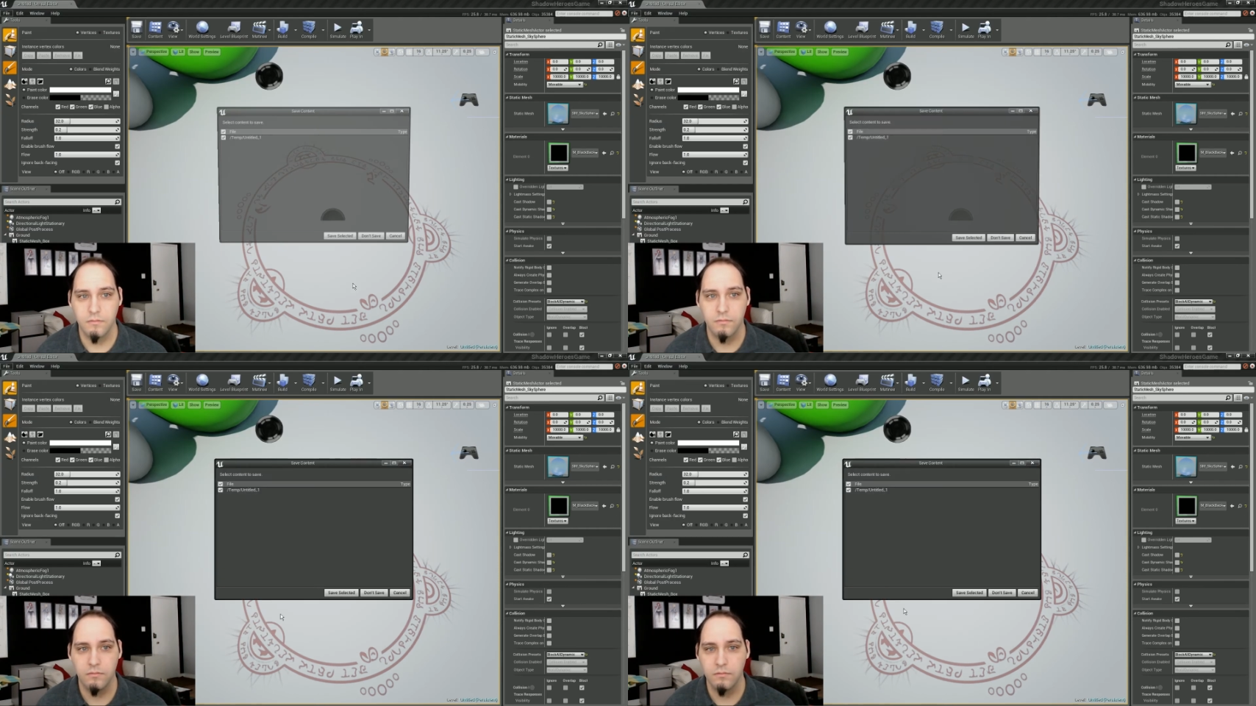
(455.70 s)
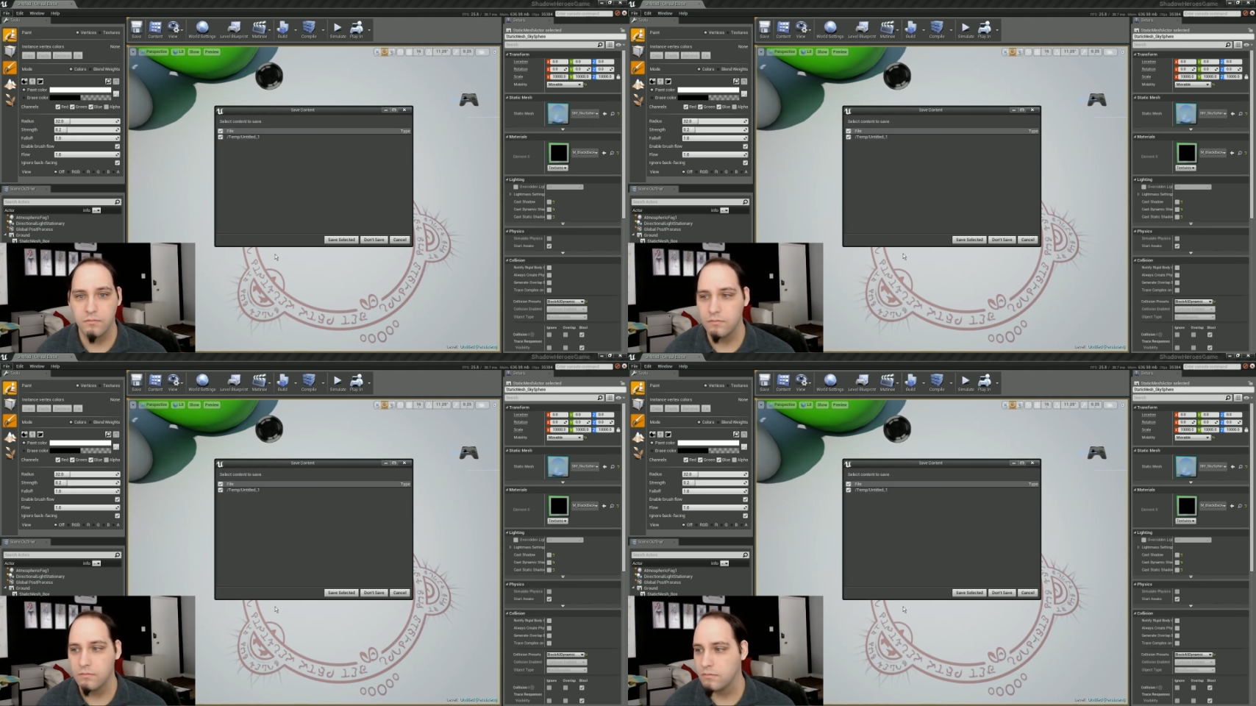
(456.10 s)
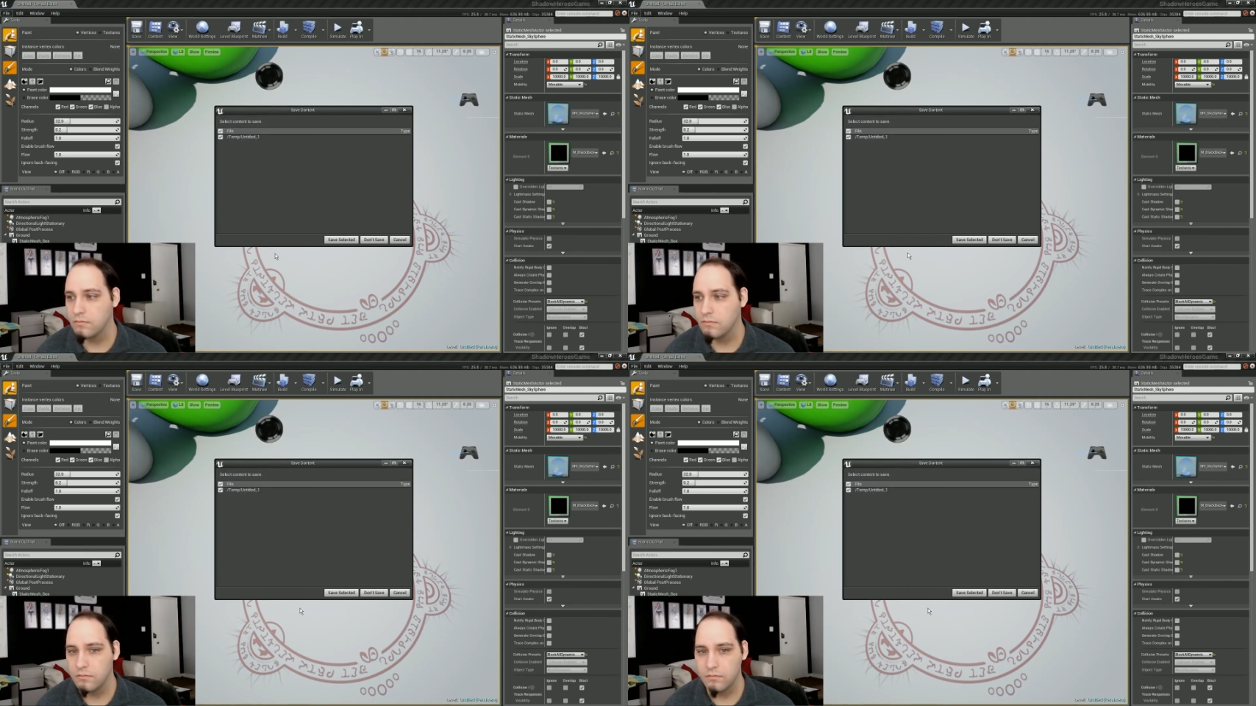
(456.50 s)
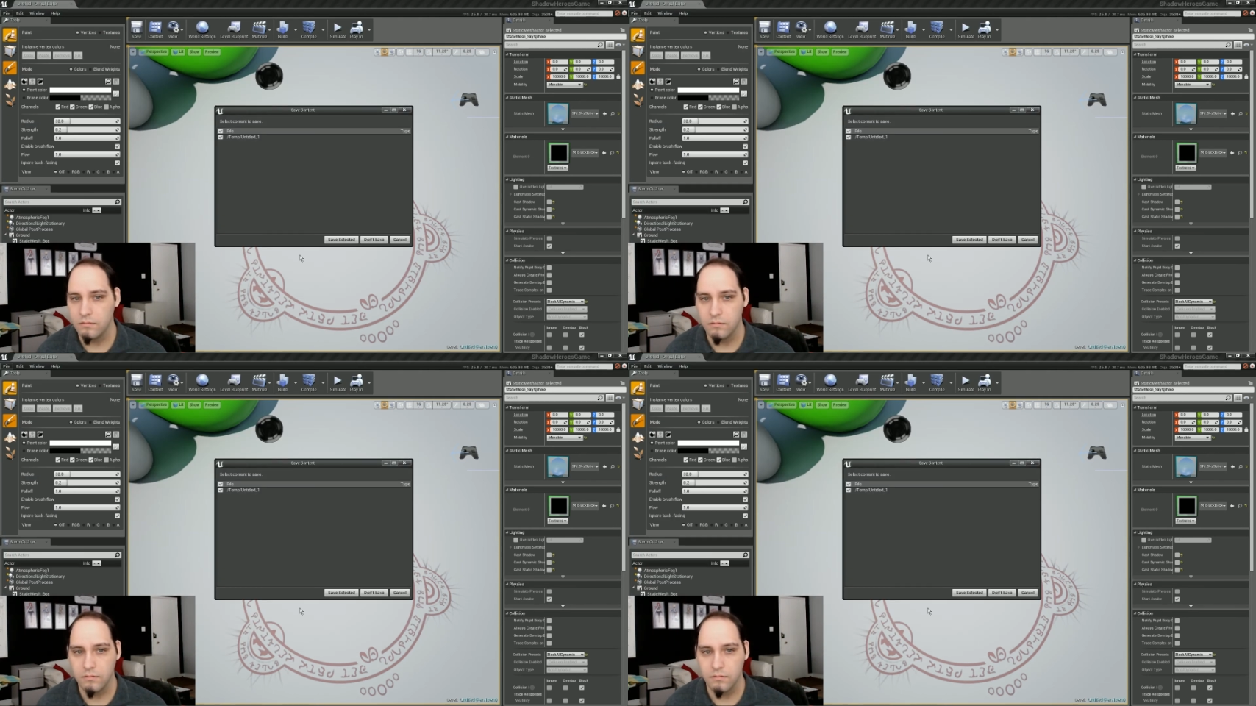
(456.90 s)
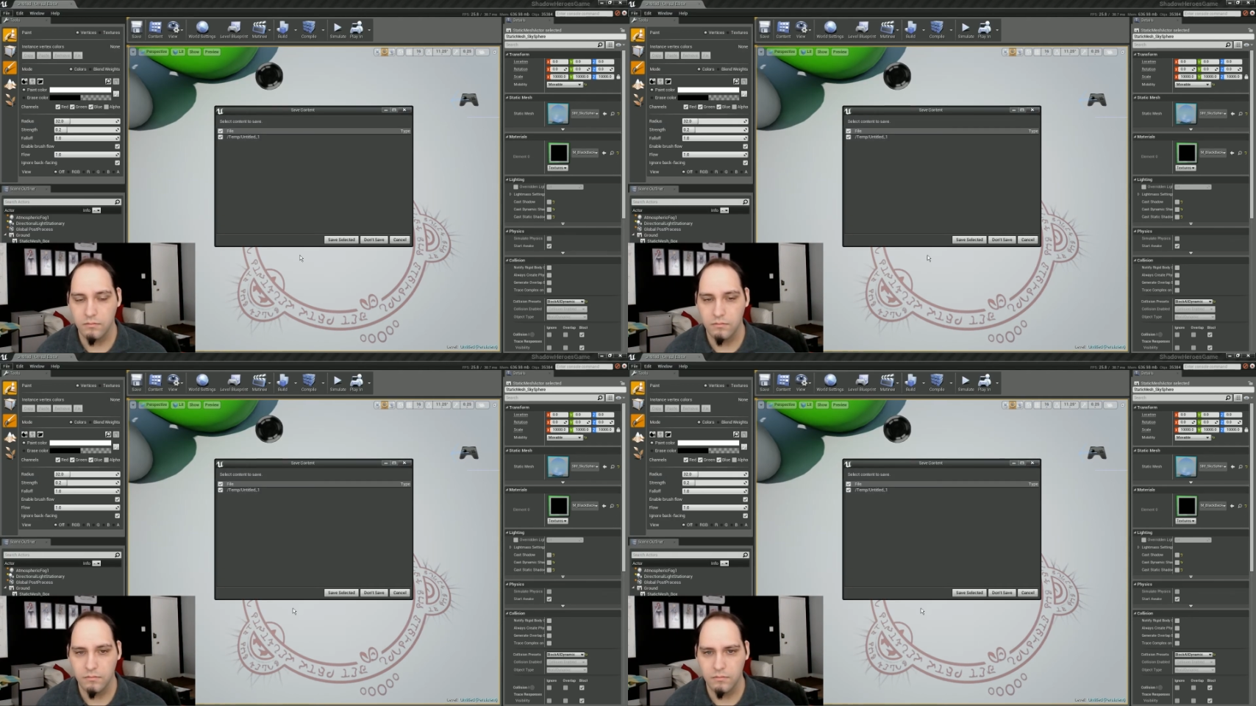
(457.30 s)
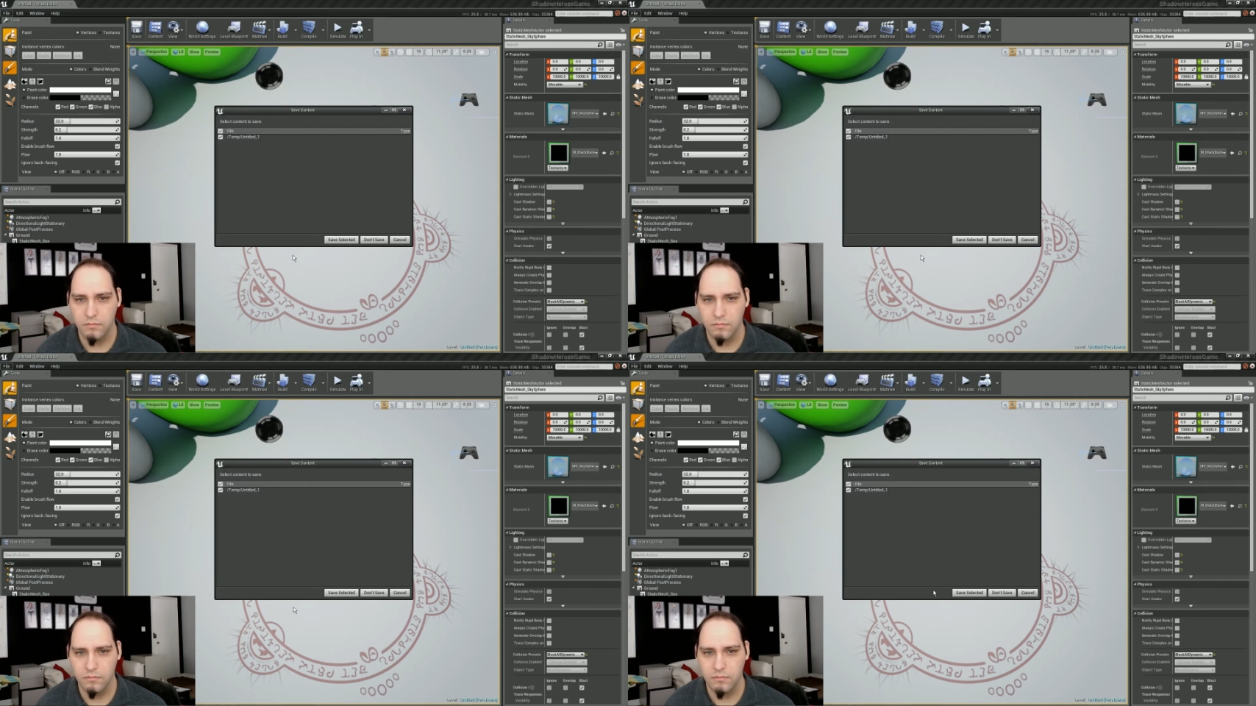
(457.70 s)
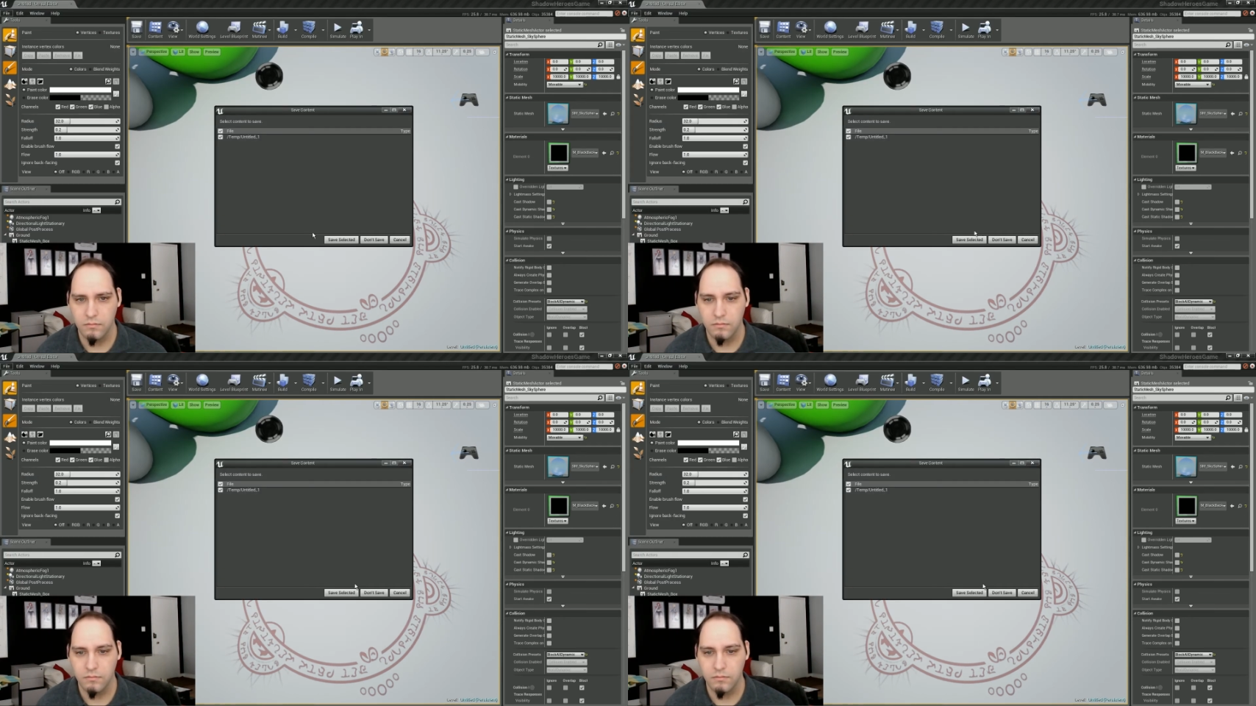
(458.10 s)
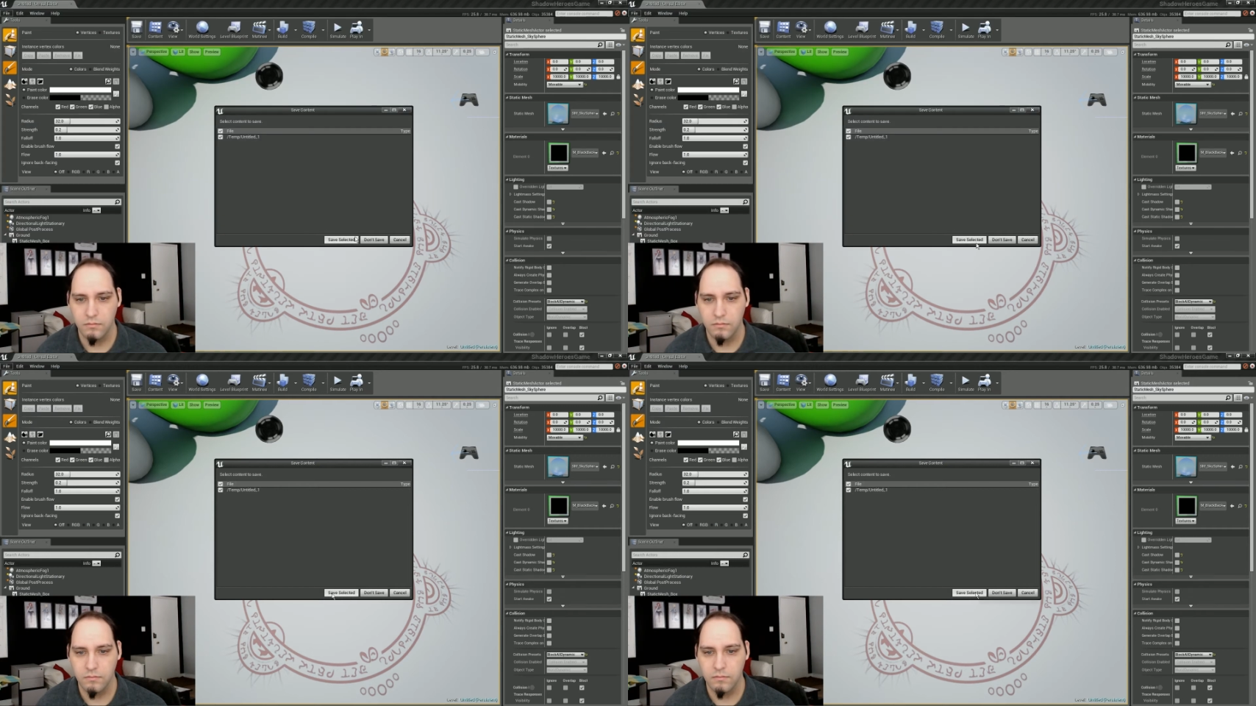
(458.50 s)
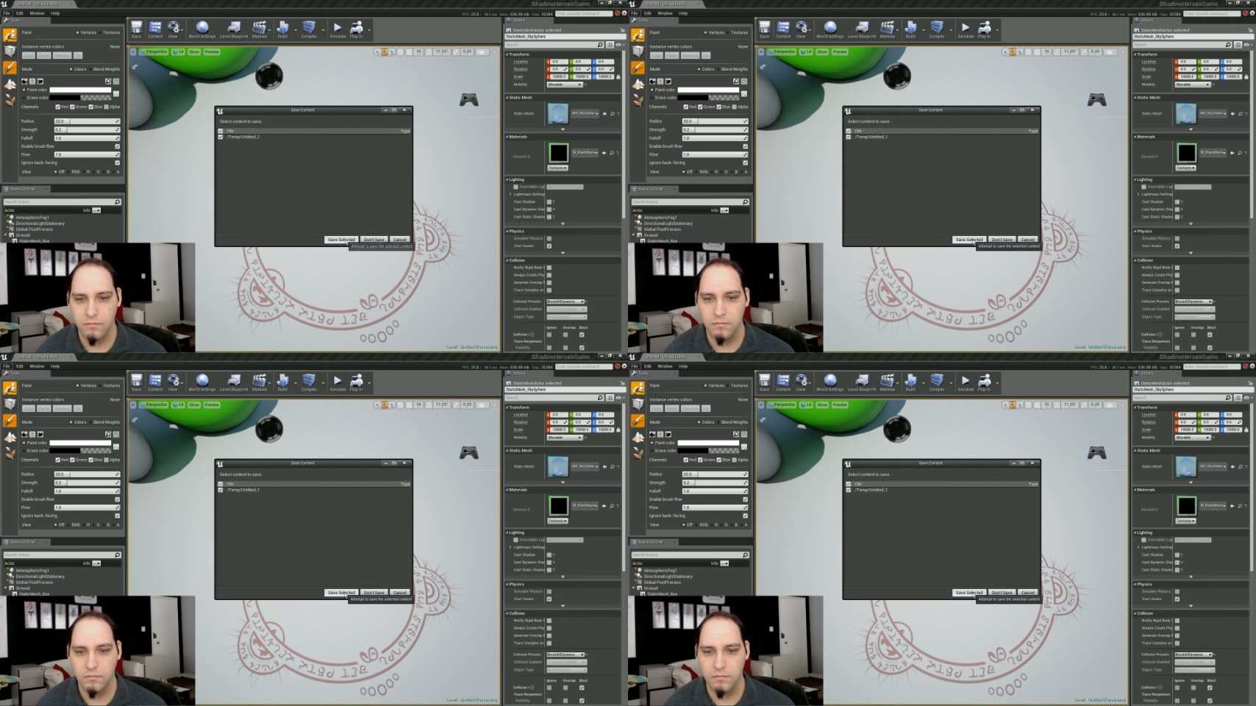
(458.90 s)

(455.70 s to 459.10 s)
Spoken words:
(no one is talking)